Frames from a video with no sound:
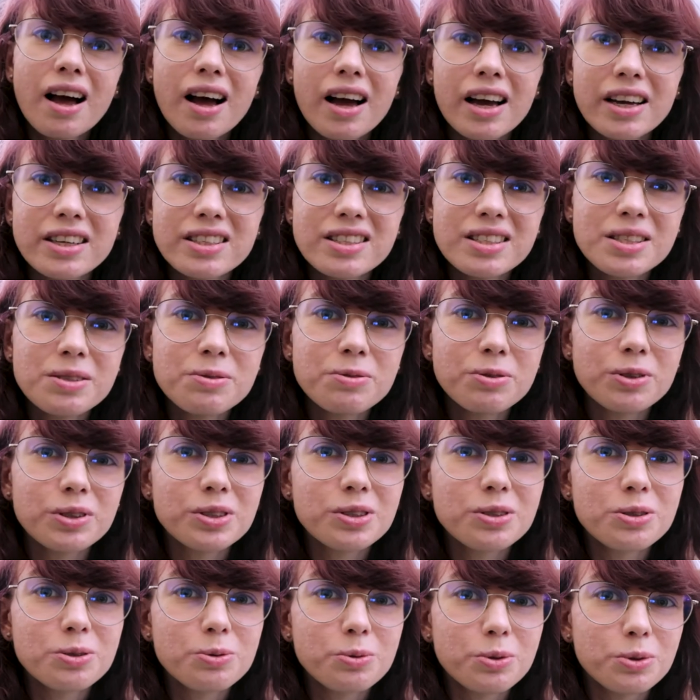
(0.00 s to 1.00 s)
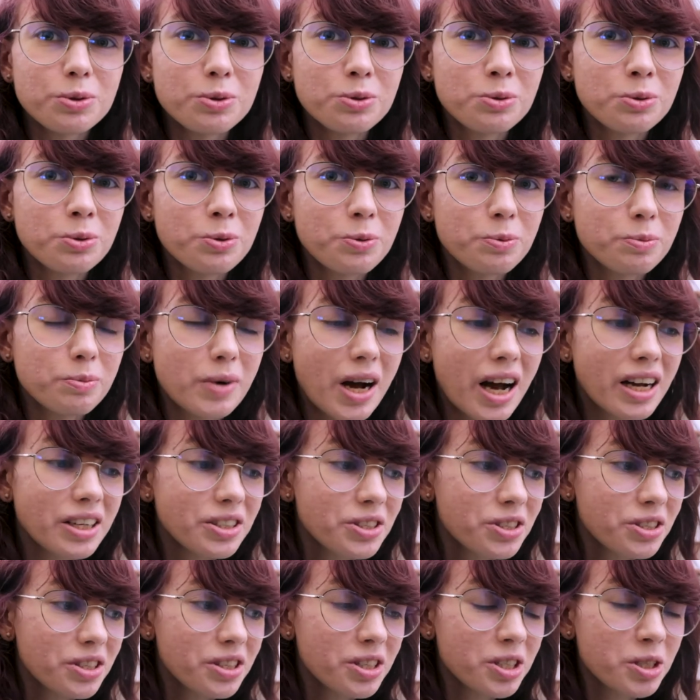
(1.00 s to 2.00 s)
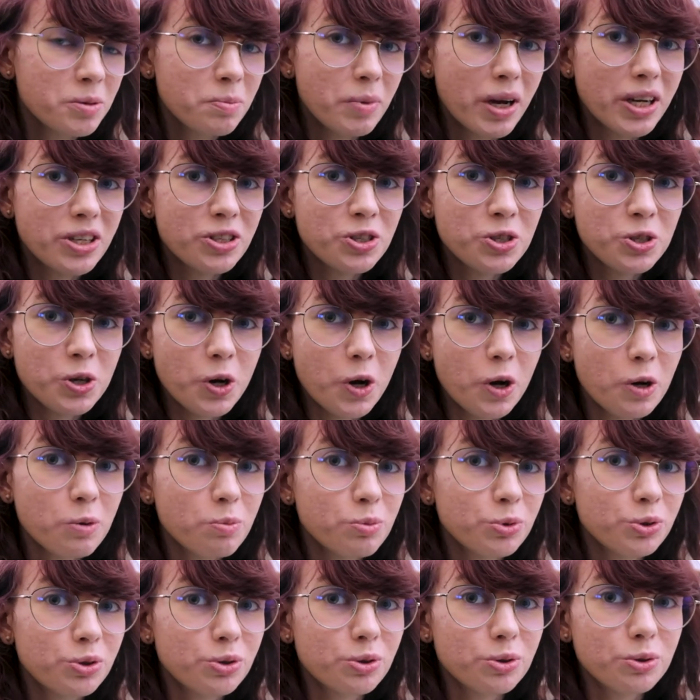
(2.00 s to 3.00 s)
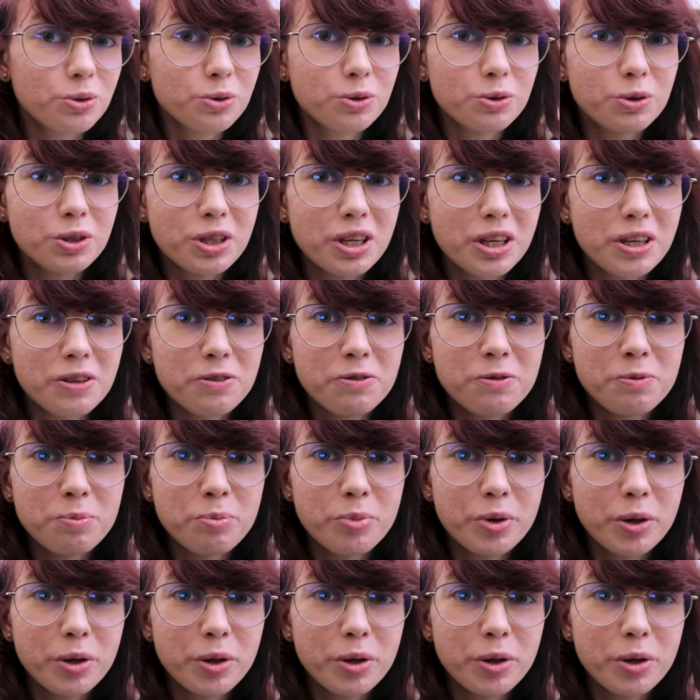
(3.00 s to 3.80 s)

I just thought it was too much in my shop to give